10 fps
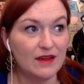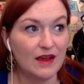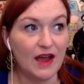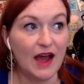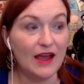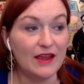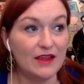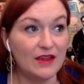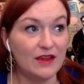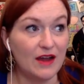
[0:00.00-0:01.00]
I...
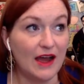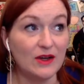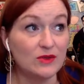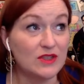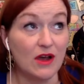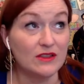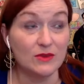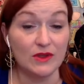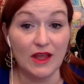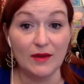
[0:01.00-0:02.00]
I don't talk to
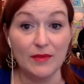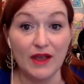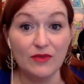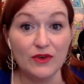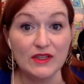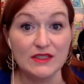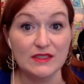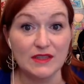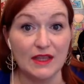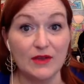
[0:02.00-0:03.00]
a lot of my friends,
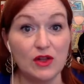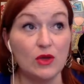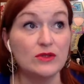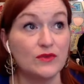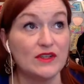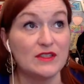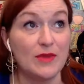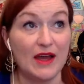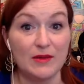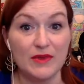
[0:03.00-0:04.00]
like close friends,
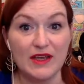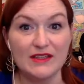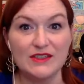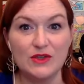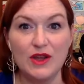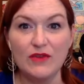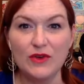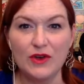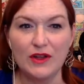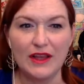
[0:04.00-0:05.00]
about it because you never,
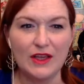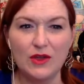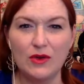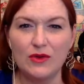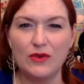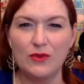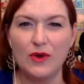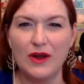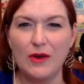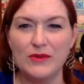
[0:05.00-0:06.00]
like, you don't, you
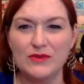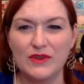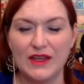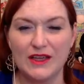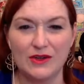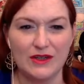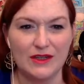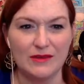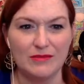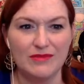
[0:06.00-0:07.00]
almost feel like you're going
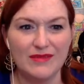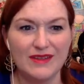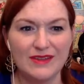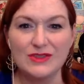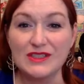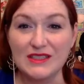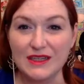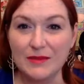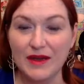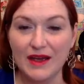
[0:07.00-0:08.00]
to, there's a
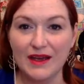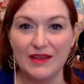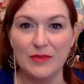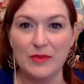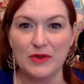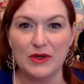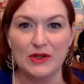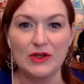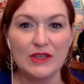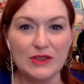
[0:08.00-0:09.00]
stigma and people are going to
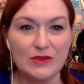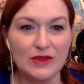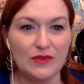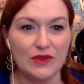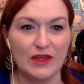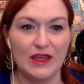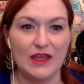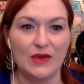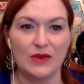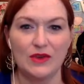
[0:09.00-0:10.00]
look at you differently
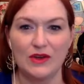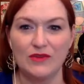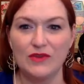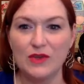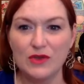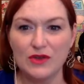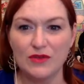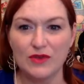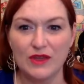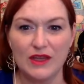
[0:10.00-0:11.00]
or they're going to view you
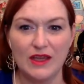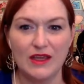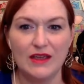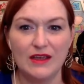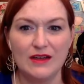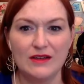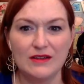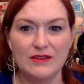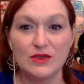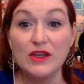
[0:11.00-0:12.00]
differently,
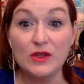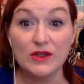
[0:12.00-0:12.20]
treat you yeah.